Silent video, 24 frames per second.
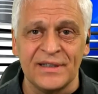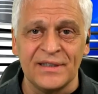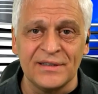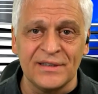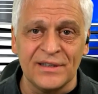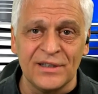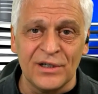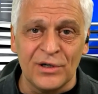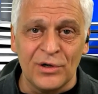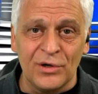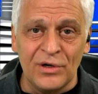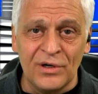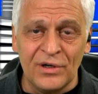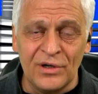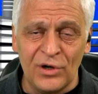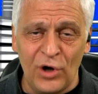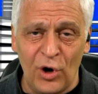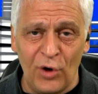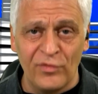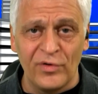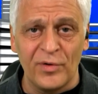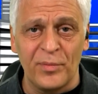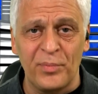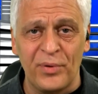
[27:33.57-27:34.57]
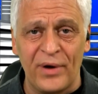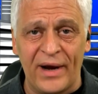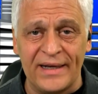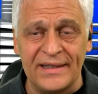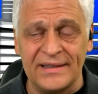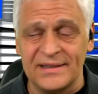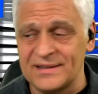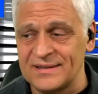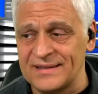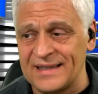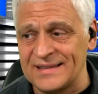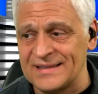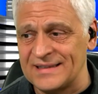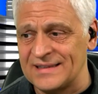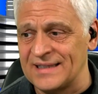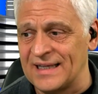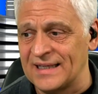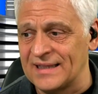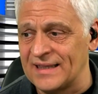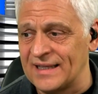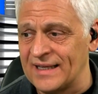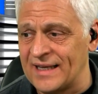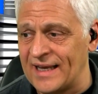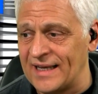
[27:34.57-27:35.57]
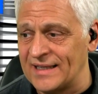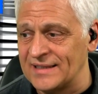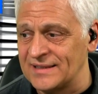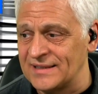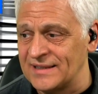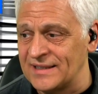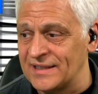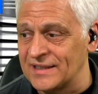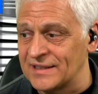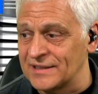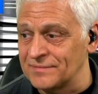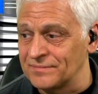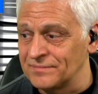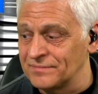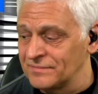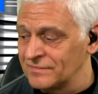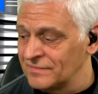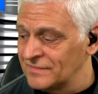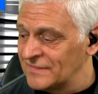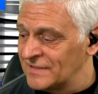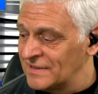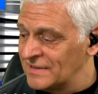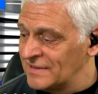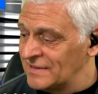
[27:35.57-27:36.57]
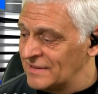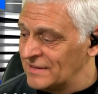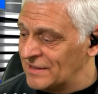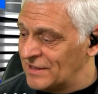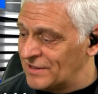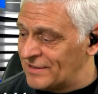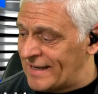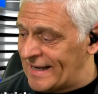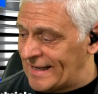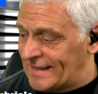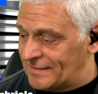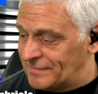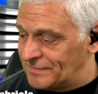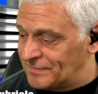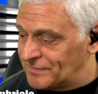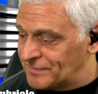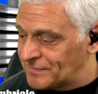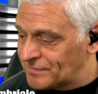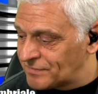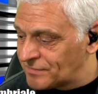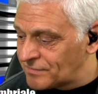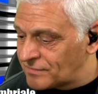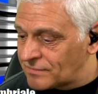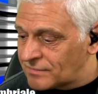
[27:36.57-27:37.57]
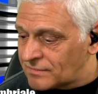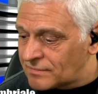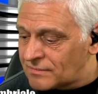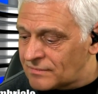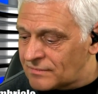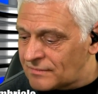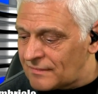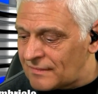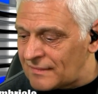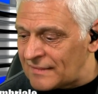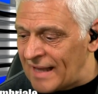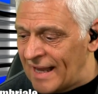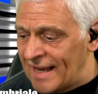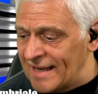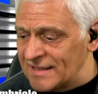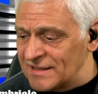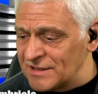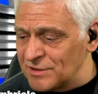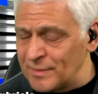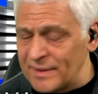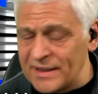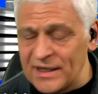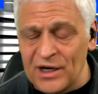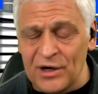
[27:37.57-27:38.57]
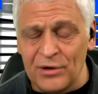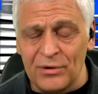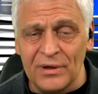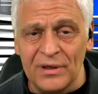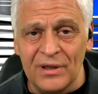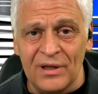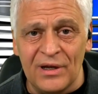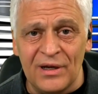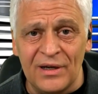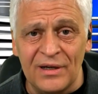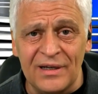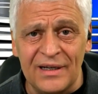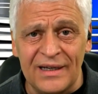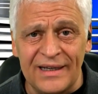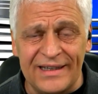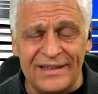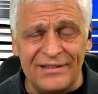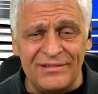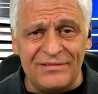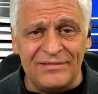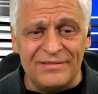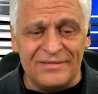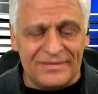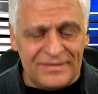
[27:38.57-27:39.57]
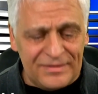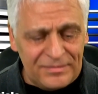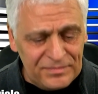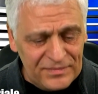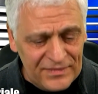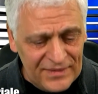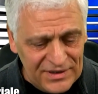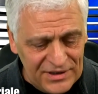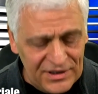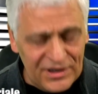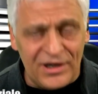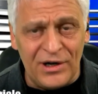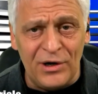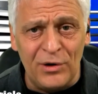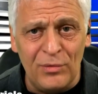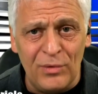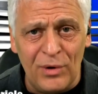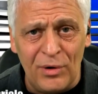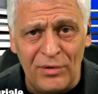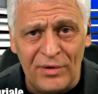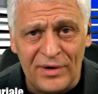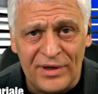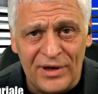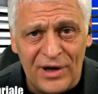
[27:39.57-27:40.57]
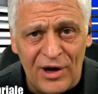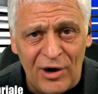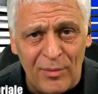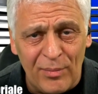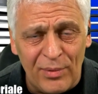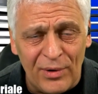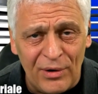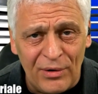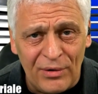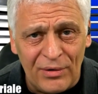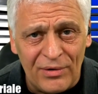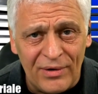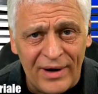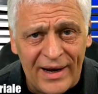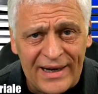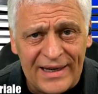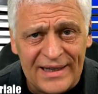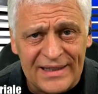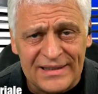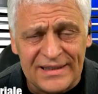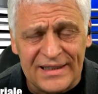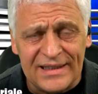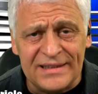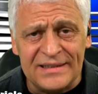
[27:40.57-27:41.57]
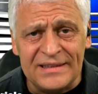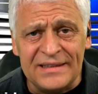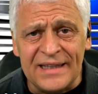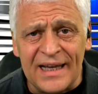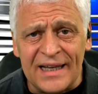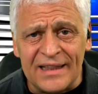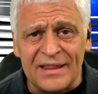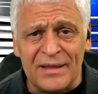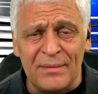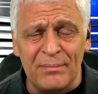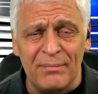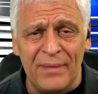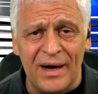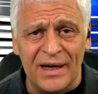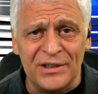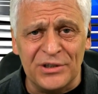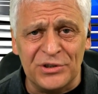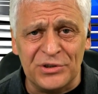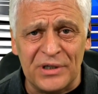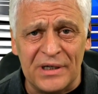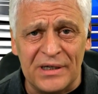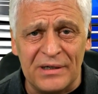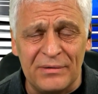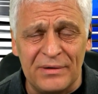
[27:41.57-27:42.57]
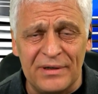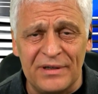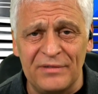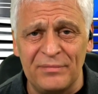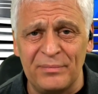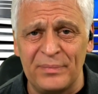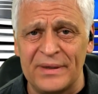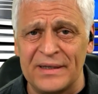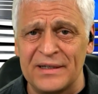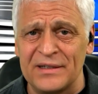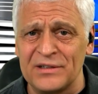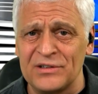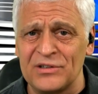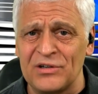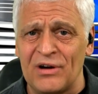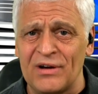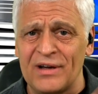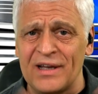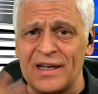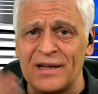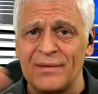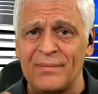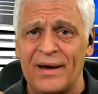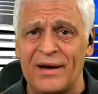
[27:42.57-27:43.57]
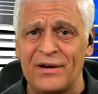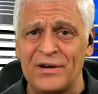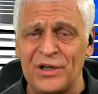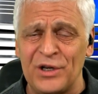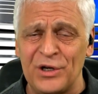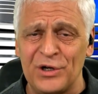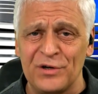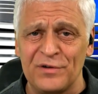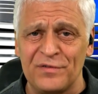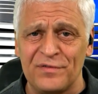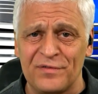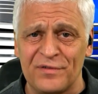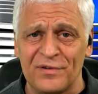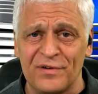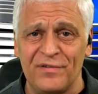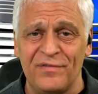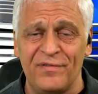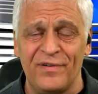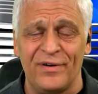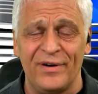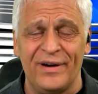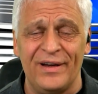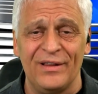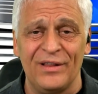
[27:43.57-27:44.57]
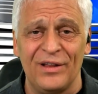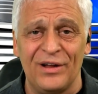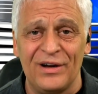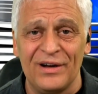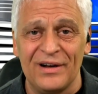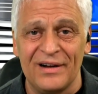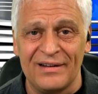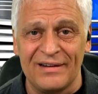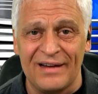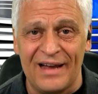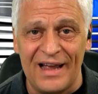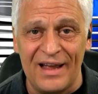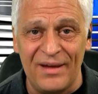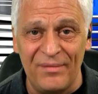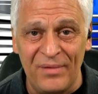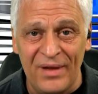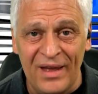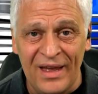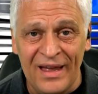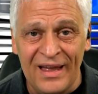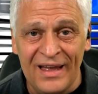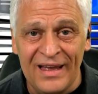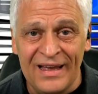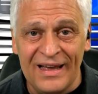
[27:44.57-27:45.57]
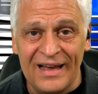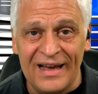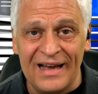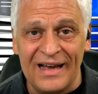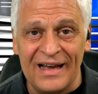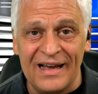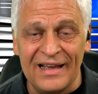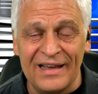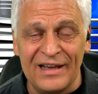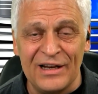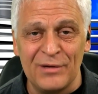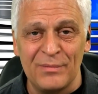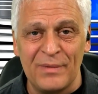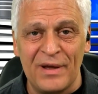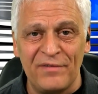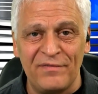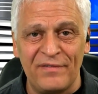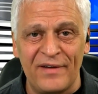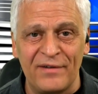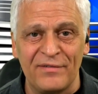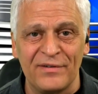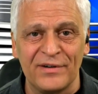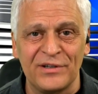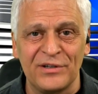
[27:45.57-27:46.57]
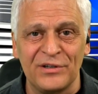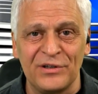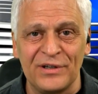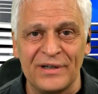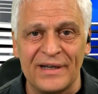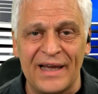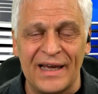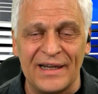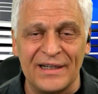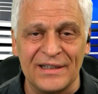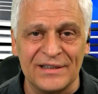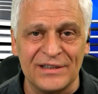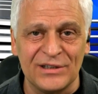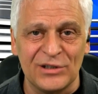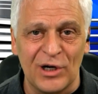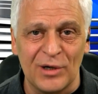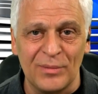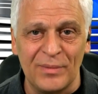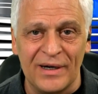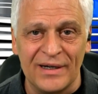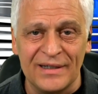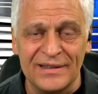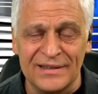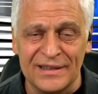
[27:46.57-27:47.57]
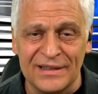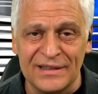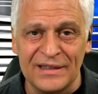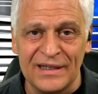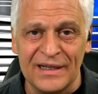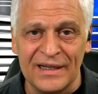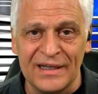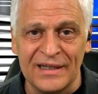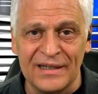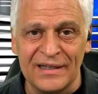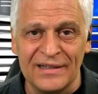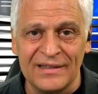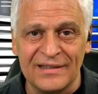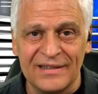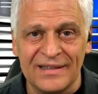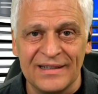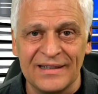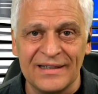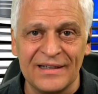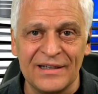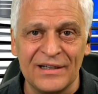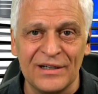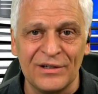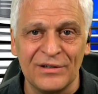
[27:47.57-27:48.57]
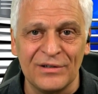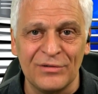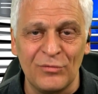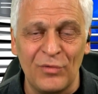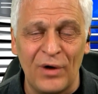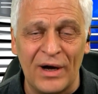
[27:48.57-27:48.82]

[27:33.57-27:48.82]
and they're overpriced. That's not the case here. All right. As we go along, you go woke, you go broke, right? Isn't that the mantra we've been talking about here for a very long time? My favorite to look at is Starbucks and